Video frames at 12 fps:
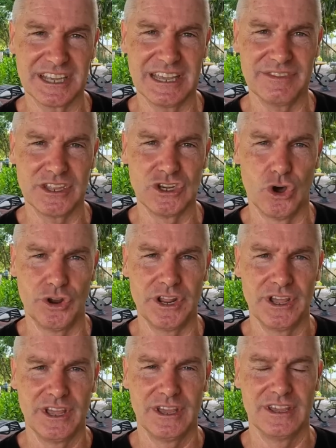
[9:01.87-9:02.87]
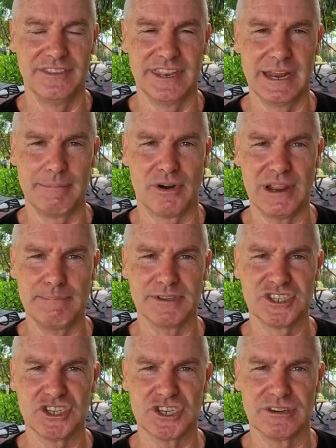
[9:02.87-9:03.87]
going to get the nod in the number 8
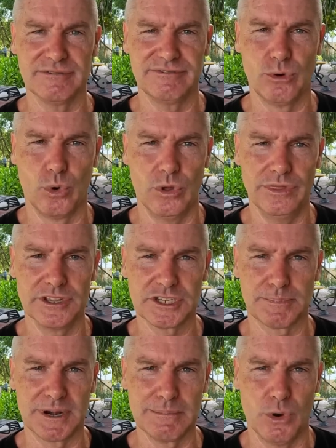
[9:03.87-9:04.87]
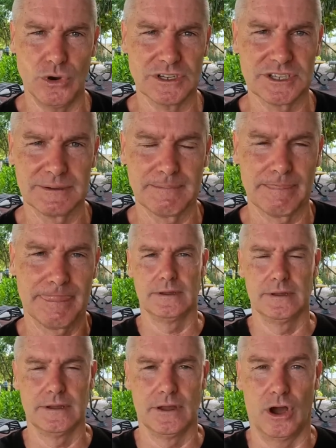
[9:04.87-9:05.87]
position for the Springboks?
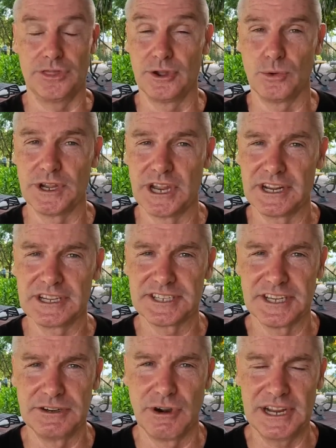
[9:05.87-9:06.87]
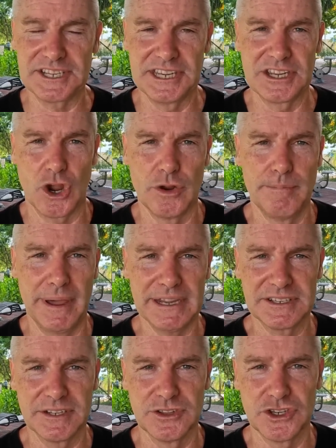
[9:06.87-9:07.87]
I think we're going to see Rassie go
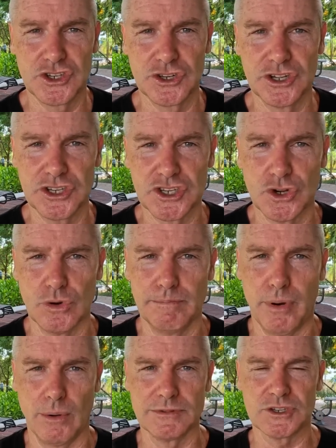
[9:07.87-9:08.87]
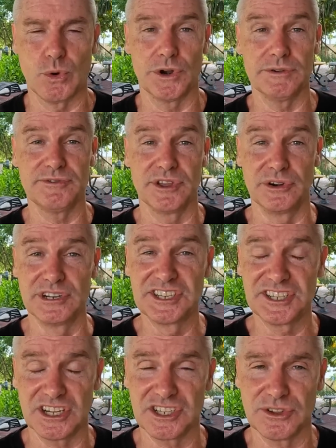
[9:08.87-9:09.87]
back to the traditional bomb squad, if there
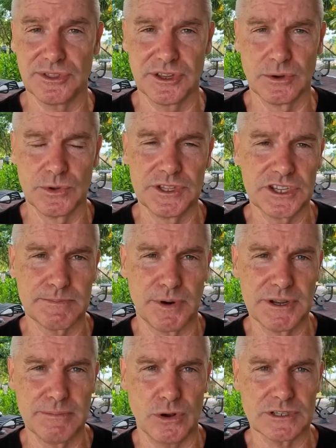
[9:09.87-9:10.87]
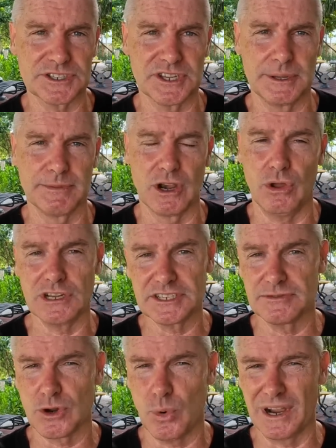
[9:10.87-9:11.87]
is such a thing with the Springboks team, the
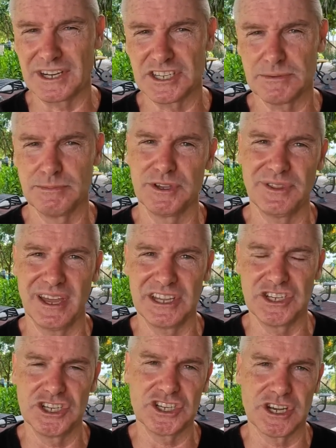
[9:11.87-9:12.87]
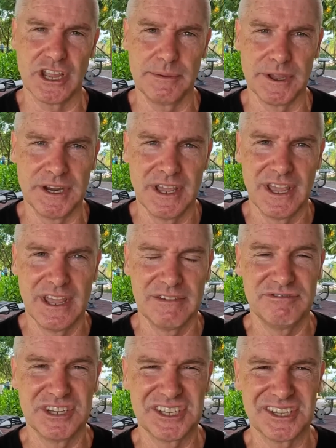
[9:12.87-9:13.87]
likes of Kwagga Smith, RG Schneemann,
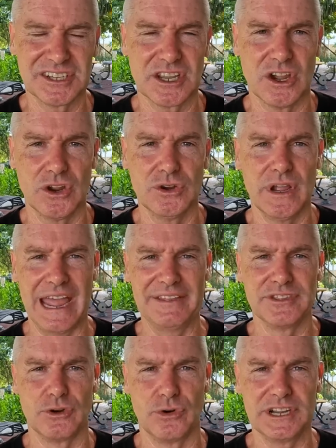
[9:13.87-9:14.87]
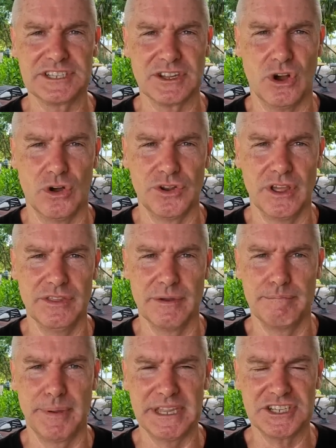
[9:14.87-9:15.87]
Vincent Coe and the rest on
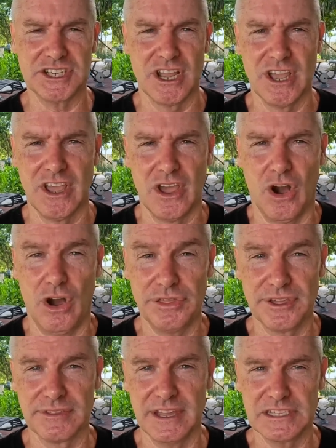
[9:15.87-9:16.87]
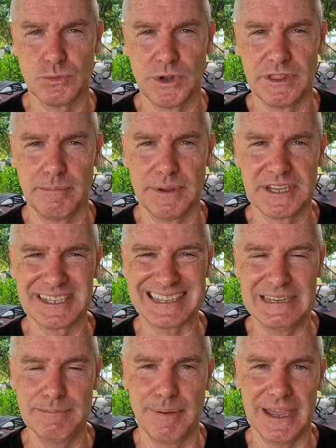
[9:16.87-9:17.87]
the bench. I think that's where the biggest
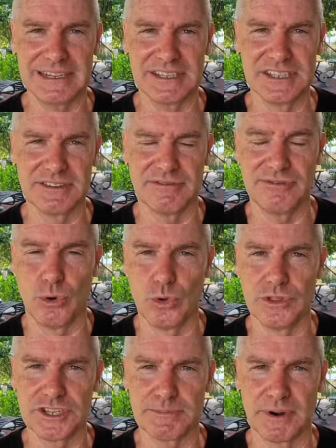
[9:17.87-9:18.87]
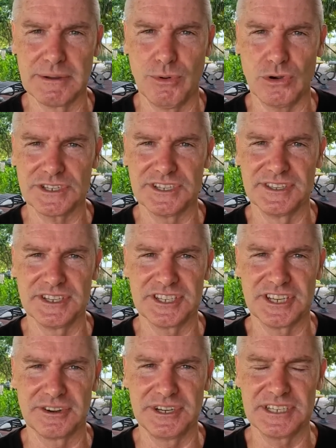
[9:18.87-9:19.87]
impact is for the Springboks in this
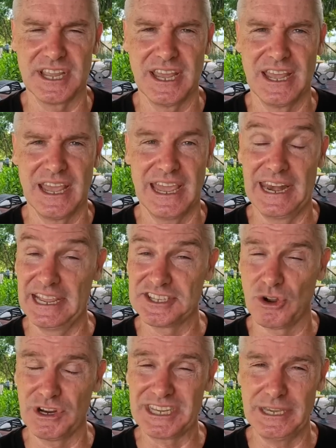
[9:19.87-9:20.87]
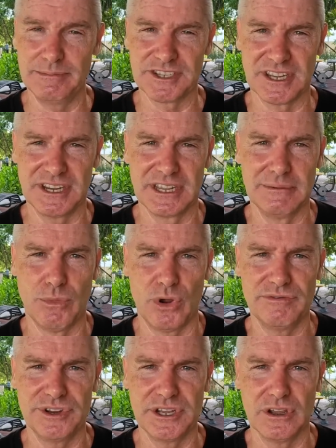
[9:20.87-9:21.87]
series. And as I keep saying in
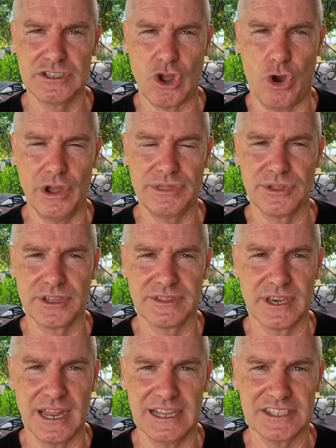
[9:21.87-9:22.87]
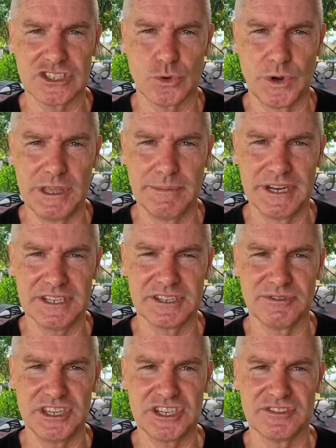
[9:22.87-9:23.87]
my videos, I think the last 20
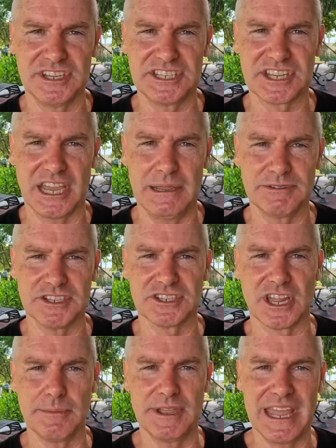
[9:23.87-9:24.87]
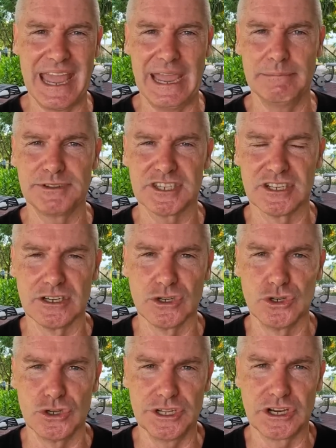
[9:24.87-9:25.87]
minutes of each of these games is going to be
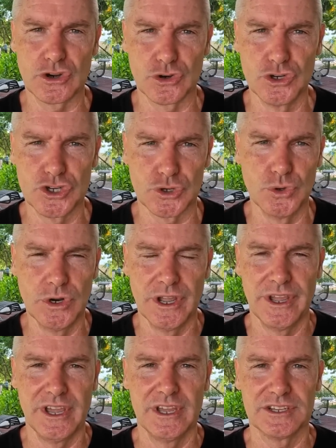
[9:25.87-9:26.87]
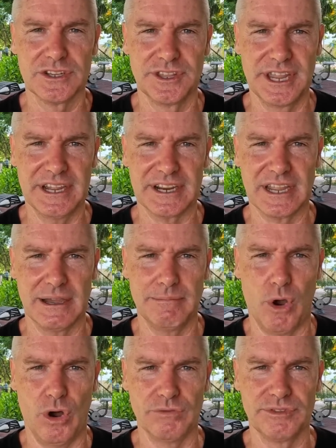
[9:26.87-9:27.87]
absolutely crucial to the
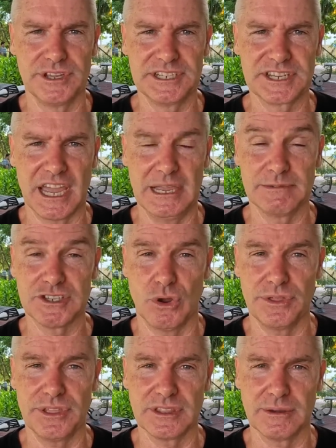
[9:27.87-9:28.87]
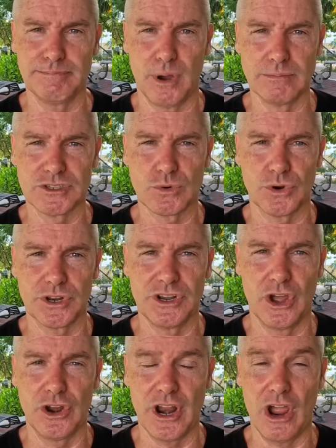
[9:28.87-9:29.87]
outcome of these games. So I think the bomb squad
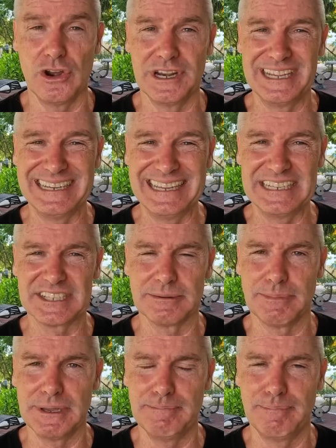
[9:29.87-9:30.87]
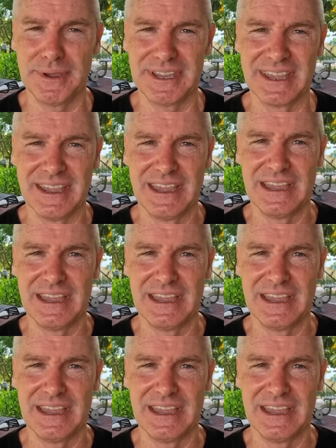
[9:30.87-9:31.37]
not only needs to be big,